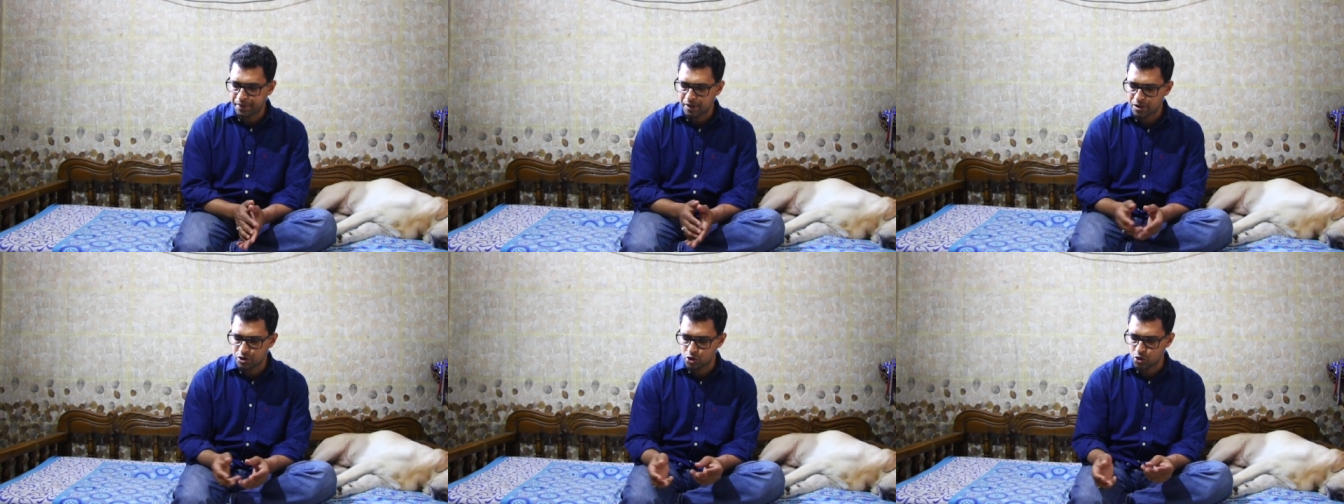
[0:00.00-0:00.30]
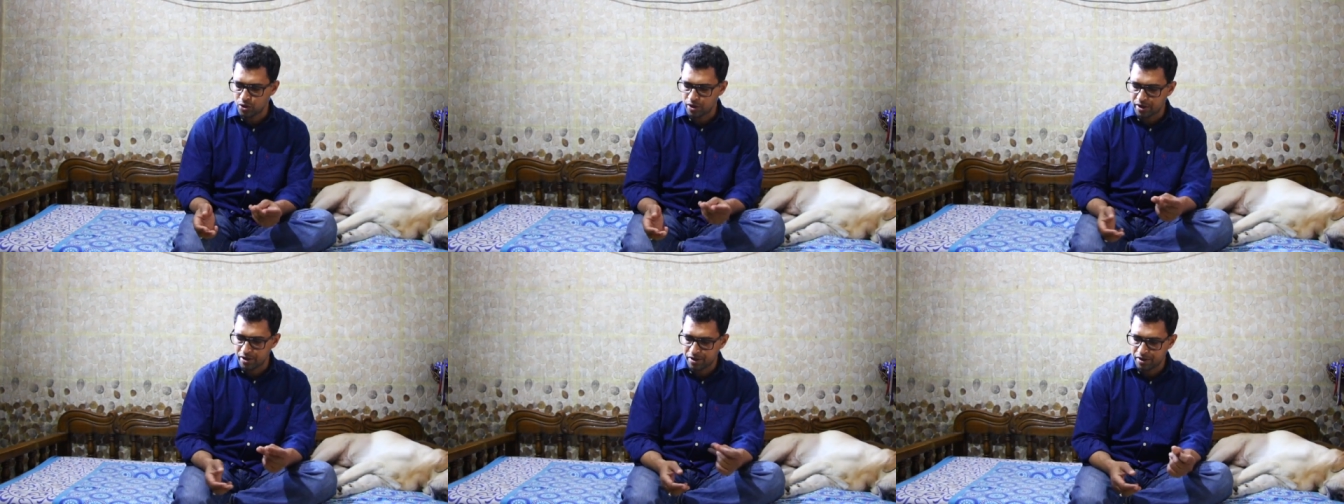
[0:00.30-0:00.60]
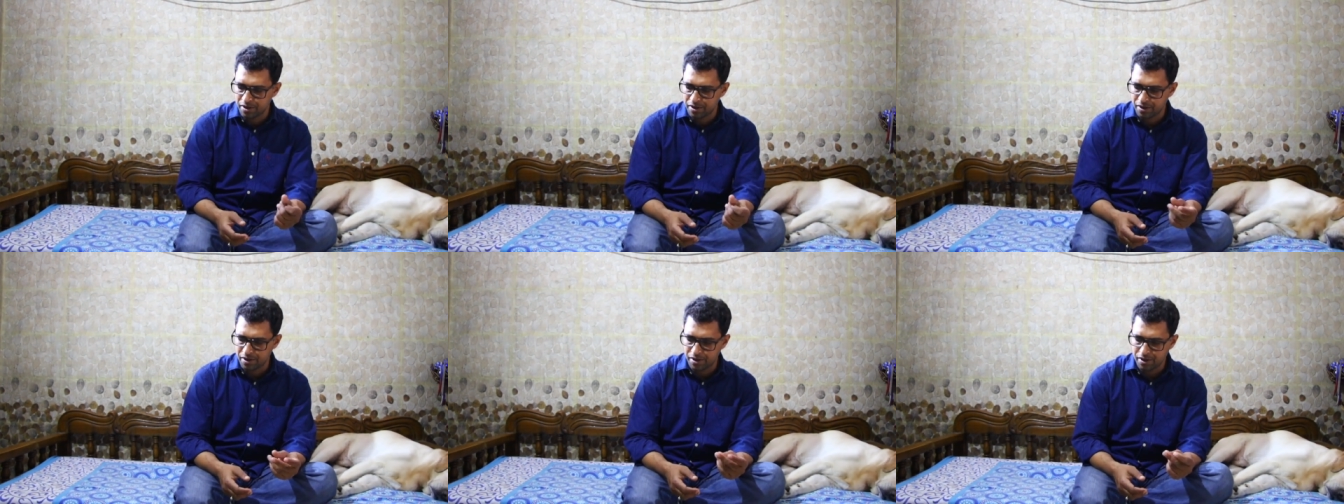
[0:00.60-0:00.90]
Sugar,
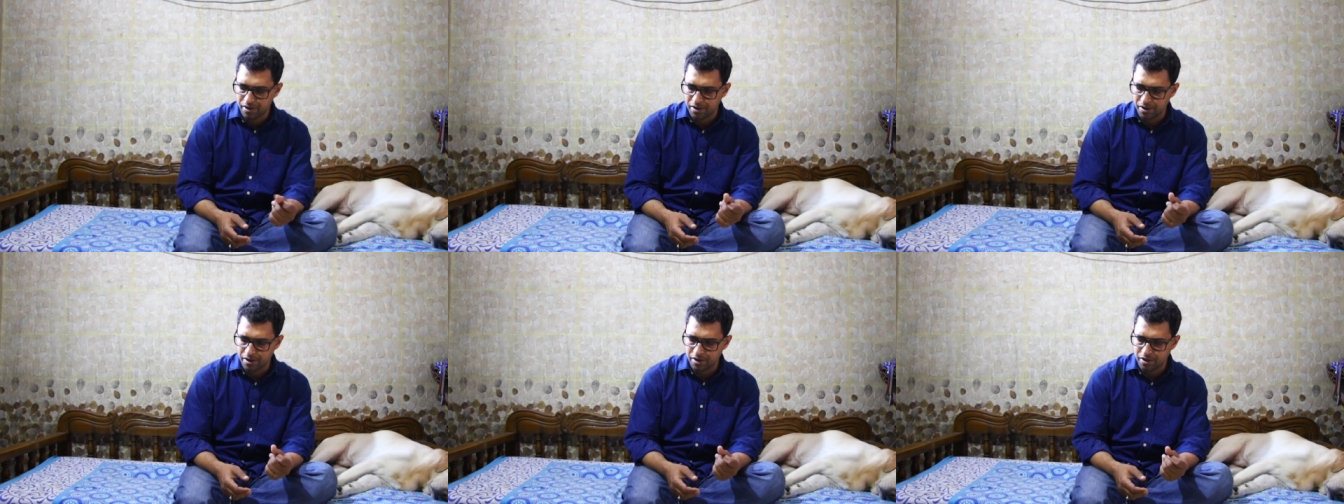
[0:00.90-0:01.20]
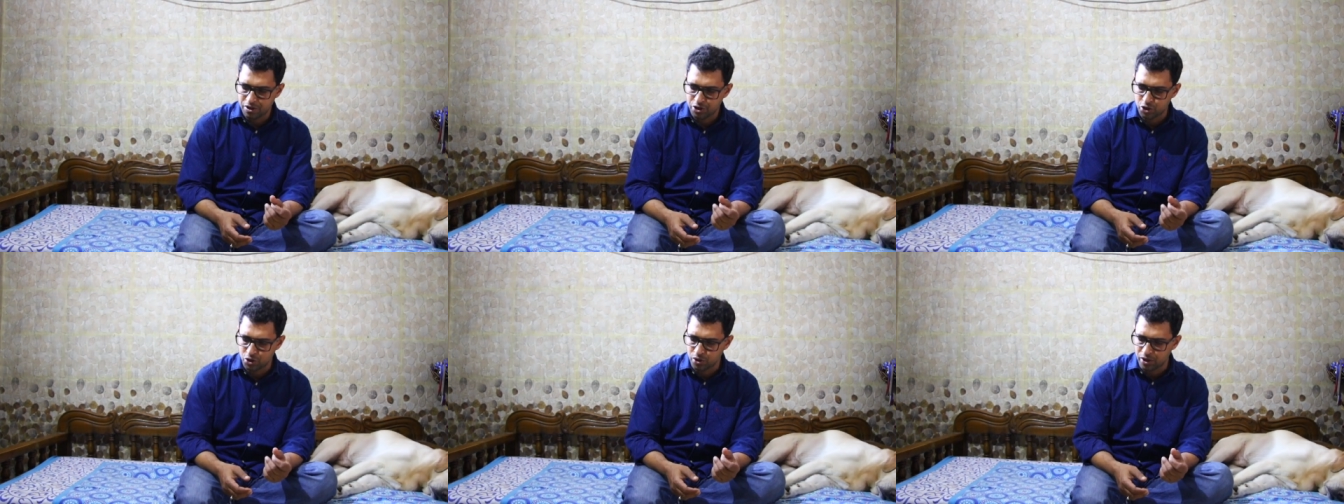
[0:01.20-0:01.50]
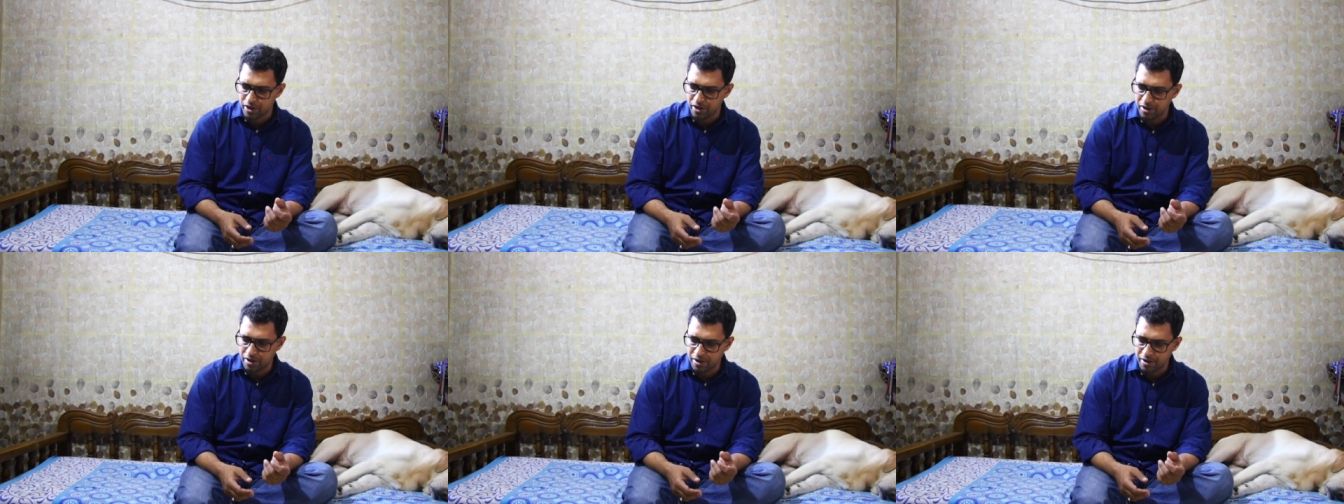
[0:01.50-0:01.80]

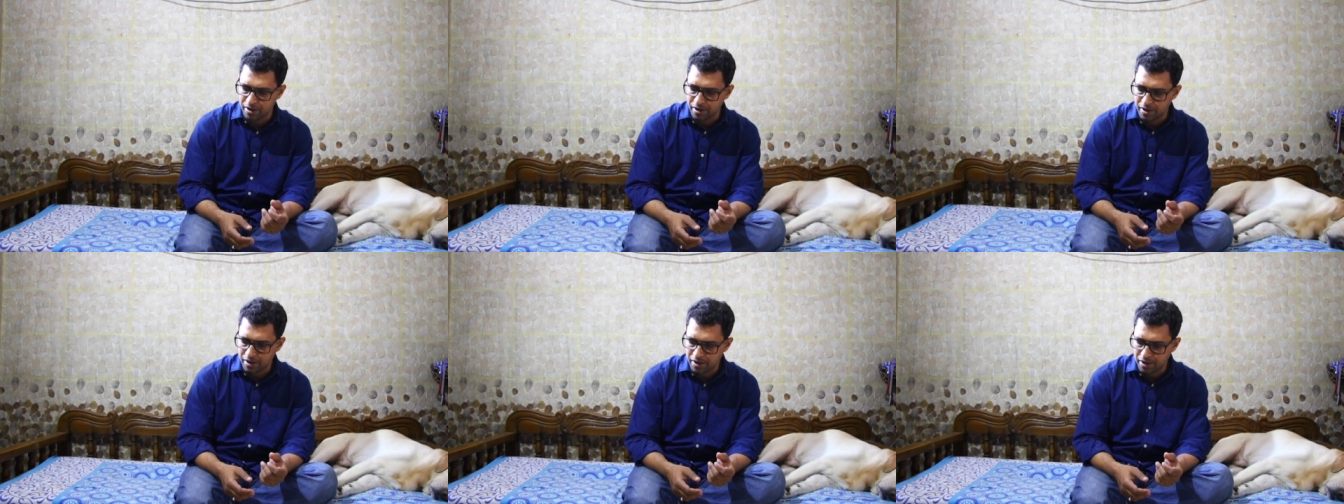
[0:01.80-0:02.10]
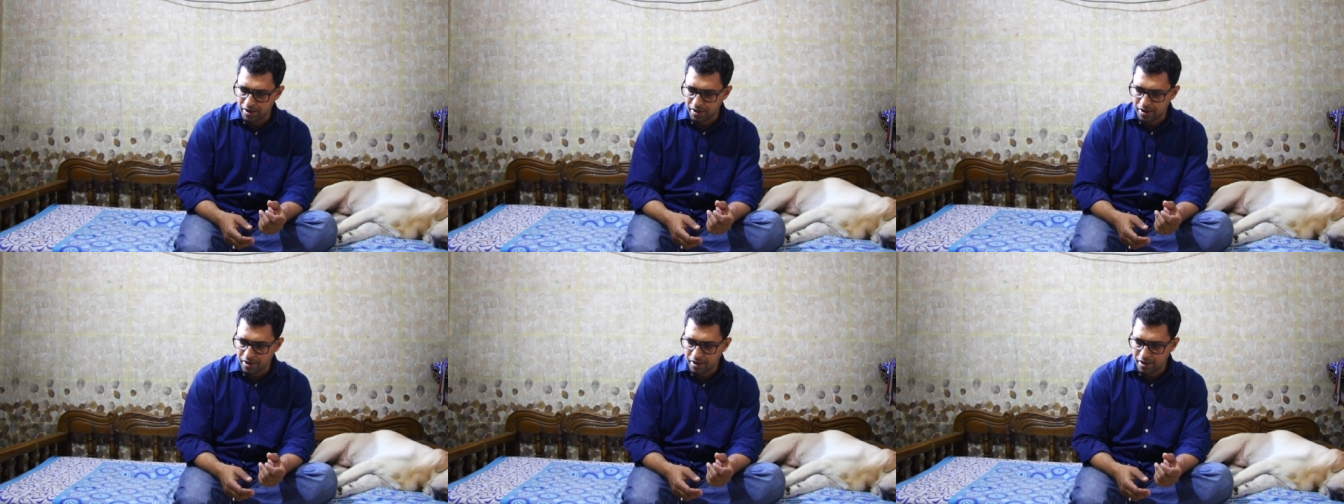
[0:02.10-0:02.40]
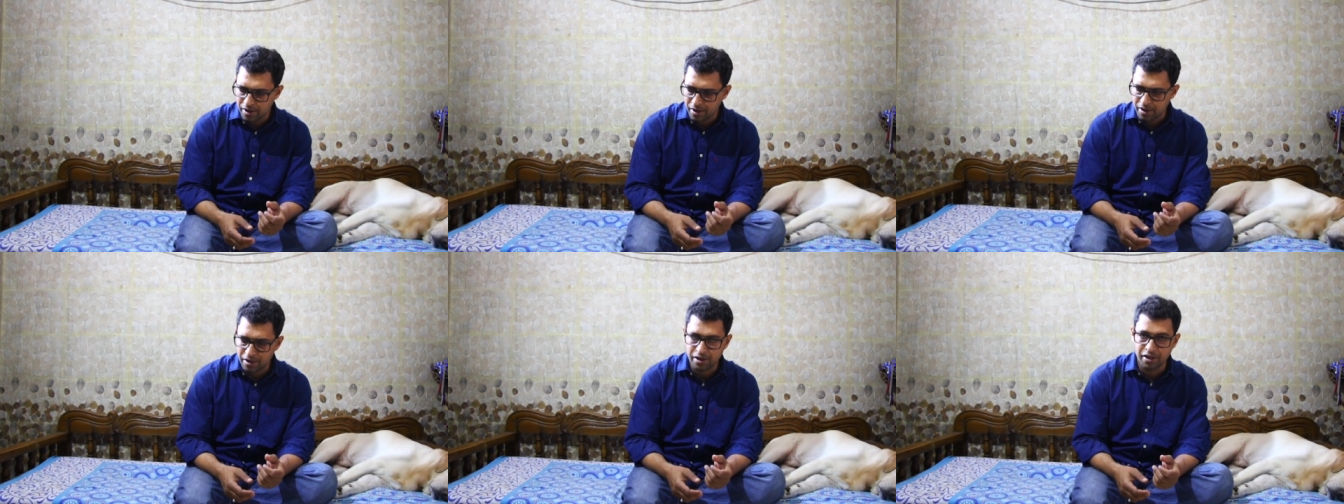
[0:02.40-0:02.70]
Sugar.
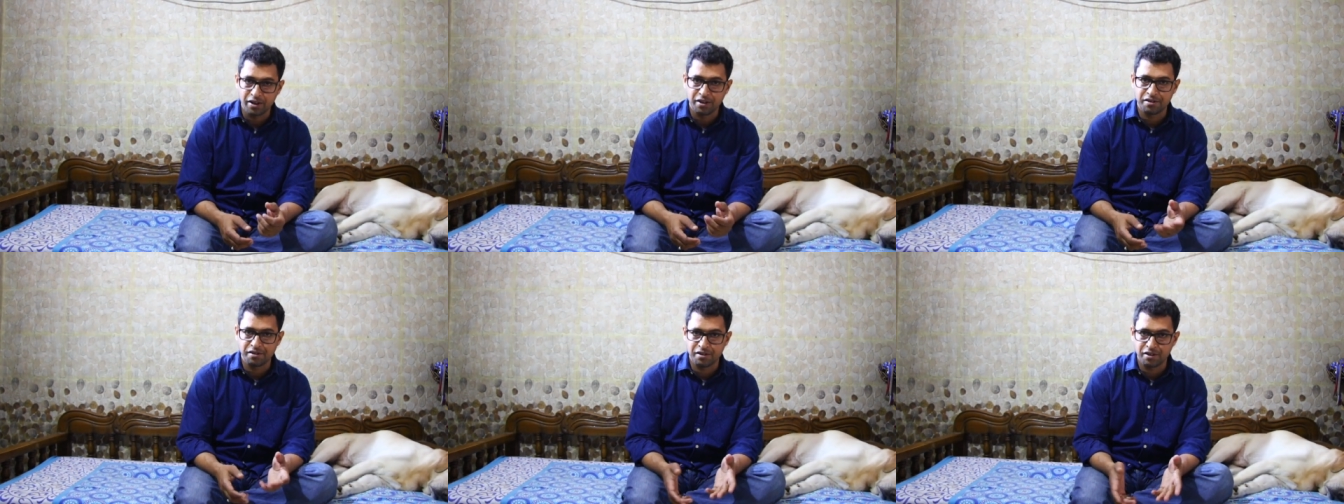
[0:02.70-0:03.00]
She